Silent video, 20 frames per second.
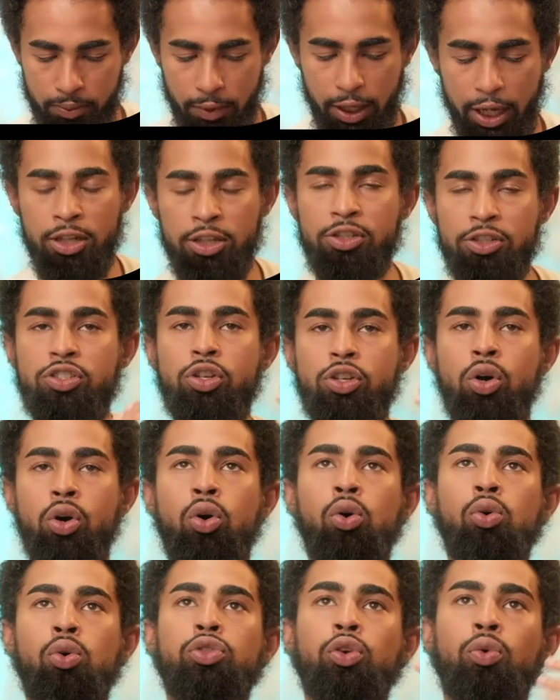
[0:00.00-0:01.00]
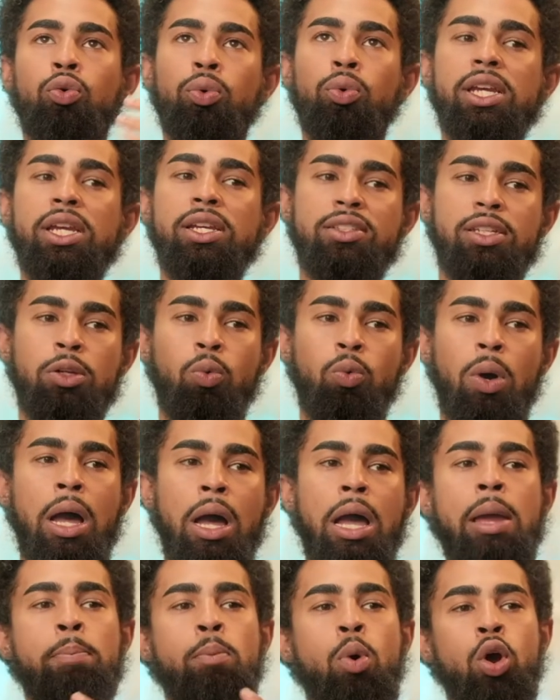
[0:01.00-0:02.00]
And so the reason
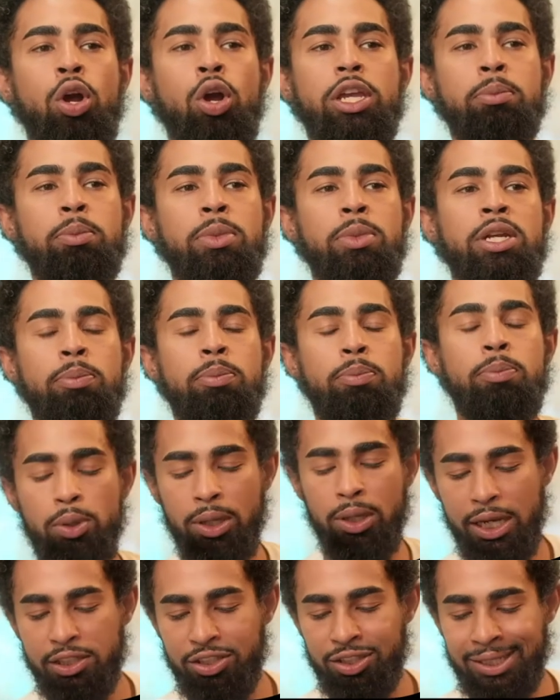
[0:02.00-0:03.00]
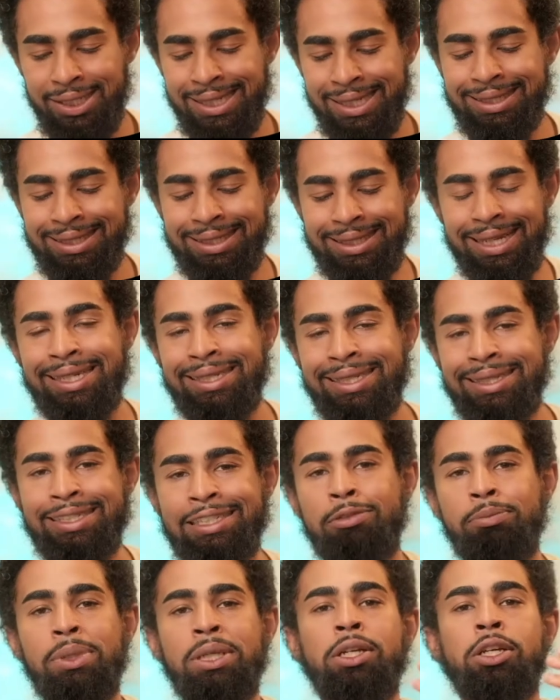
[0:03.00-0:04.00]
why market manipulation exists is
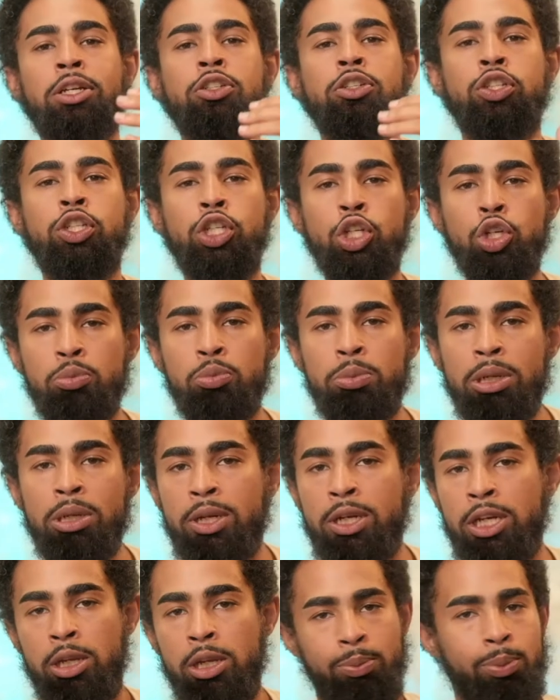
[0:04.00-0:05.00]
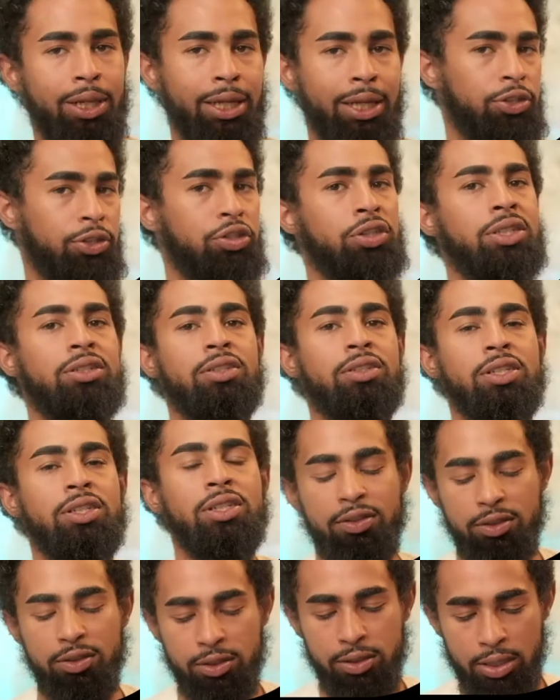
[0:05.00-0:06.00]
because human manipulation
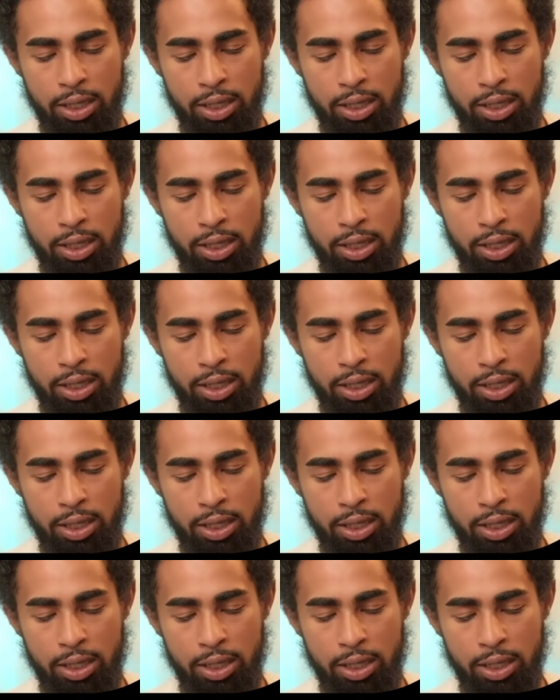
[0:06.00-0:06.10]
exists.